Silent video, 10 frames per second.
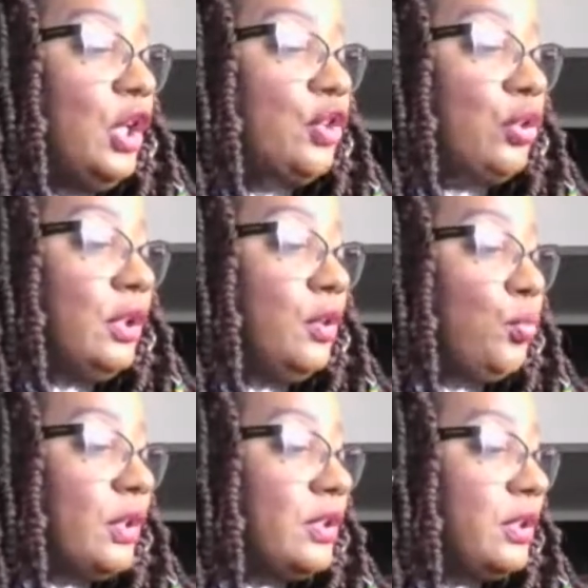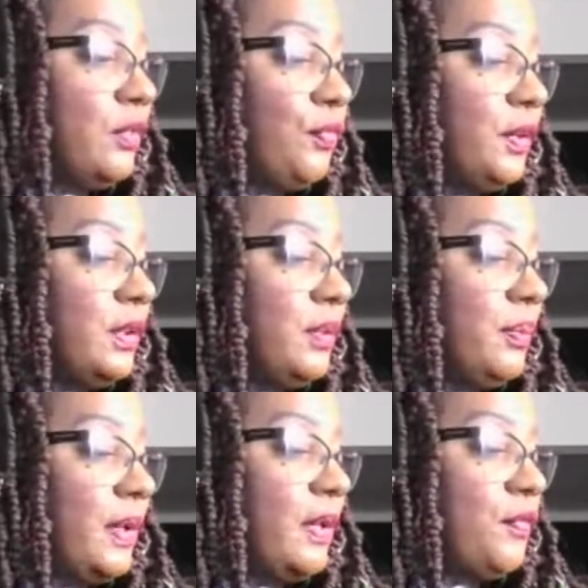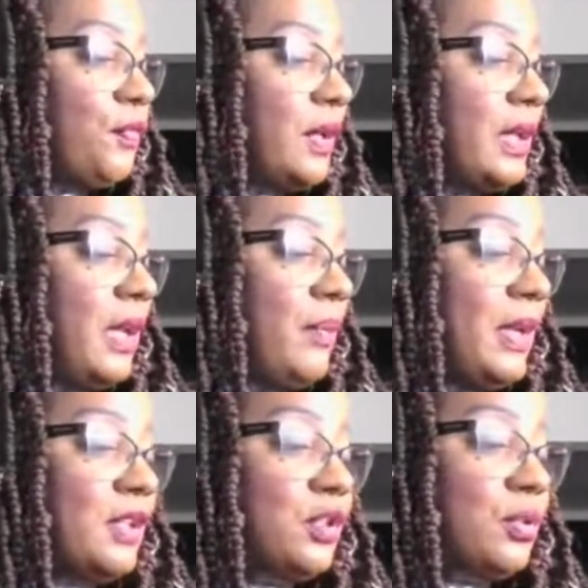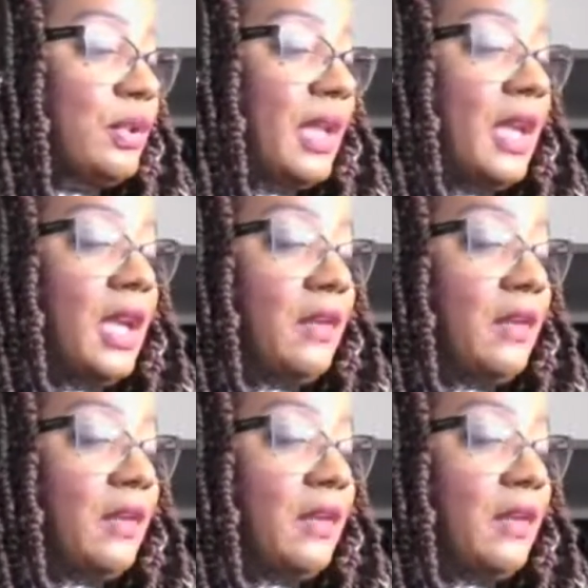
Shirley rushed in front and made sure that